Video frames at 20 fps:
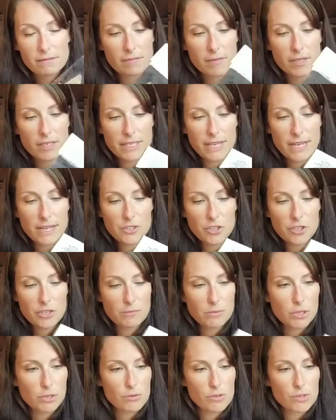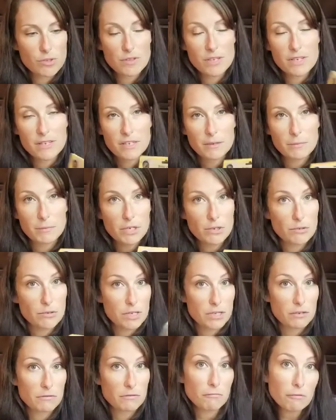attached to them too, so these can be
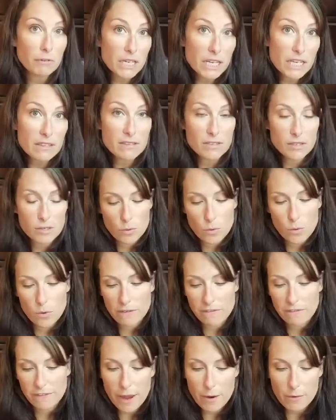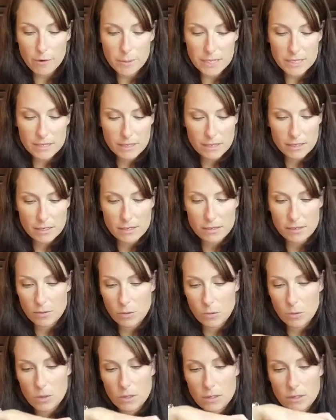used in wreaths or flower pieces,
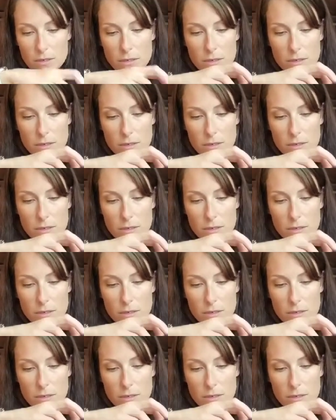or